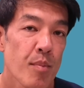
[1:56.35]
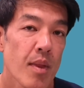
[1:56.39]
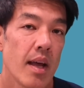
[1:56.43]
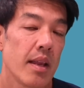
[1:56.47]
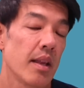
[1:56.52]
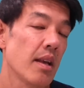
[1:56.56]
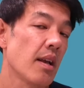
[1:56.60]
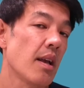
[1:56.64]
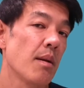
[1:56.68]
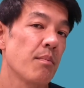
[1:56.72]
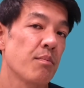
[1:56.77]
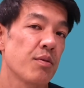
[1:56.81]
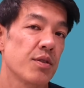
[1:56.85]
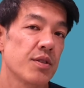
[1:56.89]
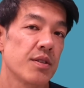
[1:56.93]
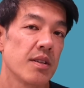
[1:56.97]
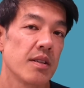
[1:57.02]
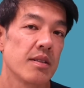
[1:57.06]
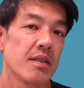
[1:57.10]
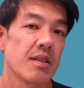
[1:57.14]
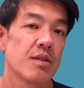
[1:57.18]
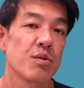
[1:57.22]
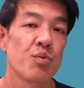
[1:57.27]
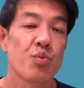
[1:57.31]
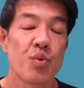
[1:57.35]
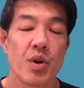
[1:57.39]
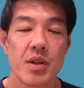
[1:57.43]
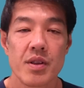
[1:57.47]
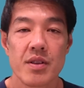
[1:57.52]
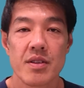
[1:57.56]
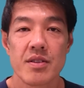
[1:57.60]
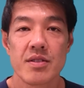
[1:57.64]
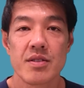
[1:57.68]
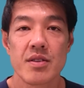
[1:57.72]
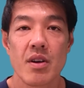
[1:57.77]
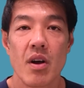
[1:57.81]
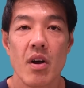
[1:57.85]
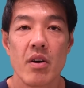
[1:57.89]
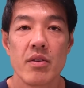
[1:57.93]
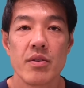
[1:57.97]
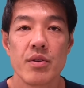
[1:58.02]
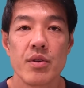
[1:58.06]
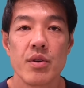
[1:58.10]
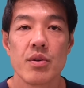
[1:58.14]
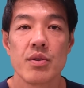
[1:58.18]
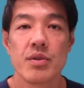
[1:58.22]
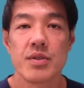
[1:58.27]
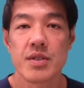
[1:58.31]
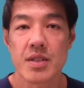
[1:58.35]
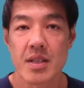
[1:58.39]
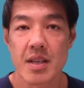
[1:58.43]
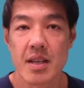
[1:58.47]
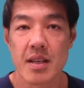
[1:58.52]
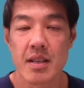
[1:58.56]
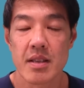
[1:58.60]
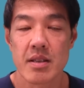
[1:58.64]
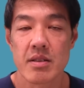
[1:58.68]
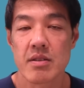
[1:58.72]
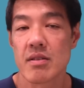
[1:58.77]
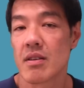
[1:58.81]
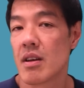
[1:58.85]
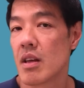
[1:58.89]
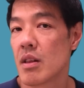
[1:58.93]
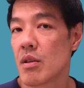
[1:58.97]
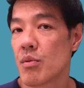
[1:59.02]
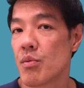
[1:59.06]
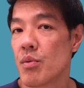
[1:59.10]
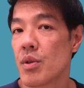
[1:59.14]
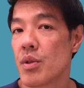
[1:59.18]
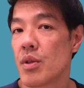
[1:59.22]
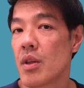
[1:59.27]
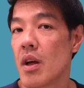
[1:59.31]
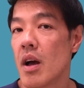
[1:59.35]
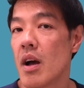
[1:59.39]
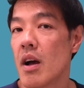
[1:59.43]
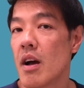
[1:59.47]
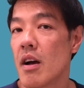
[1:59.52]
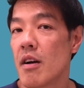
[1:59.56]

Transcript: and it can present as redness on your skin together with